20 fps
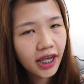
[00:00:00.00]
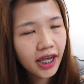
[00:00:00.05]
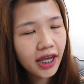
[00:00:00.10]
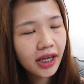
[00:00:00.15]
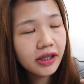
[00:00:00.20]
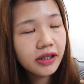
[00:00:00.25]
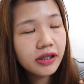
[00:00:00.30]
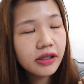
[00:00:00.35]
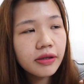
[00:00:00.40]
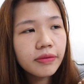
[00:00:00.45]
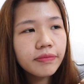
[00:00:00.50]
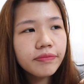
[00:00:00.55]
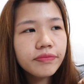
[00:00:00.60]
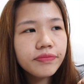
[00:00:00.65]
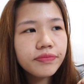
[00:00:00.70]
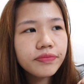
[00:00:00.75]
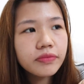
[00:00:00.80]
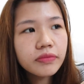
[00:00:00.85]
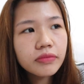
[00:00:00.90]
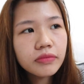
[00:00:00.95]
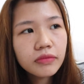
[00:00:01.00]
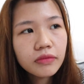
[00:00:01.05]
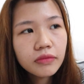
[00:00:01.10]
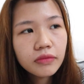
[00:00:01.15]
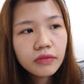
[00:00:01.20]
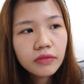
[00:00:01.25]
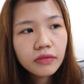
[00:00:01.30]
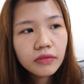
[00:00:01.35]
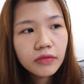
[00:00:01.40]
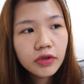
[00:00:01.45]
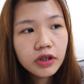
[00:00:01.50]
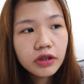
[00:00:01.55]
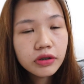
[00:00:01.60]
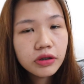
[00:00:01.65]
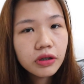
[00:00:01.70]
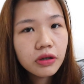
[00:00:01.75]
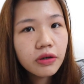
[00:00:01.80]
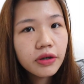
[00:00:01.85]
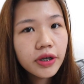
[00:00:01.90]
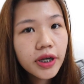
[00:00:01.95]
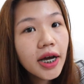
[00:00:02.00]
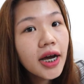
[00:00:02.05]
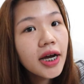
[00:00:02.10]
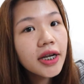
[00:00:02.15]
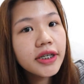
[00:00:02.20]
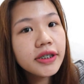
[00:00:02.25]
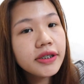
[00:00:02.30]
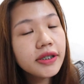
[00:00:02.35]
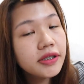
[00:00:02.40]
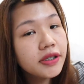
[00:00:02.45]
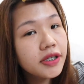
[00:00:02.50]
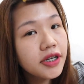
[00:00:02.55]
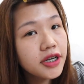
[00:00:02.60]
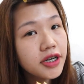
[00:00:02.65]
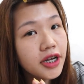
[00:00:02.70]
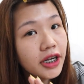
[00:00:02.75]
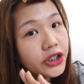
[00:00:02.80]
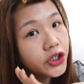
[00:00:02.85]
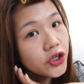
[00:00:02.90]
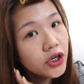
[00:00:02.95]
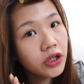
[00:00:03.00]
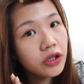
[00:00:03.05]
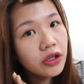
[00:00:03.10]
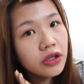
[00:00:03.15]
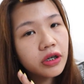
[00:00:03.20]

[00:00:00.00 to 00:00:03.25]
it. So yeah, this is the natural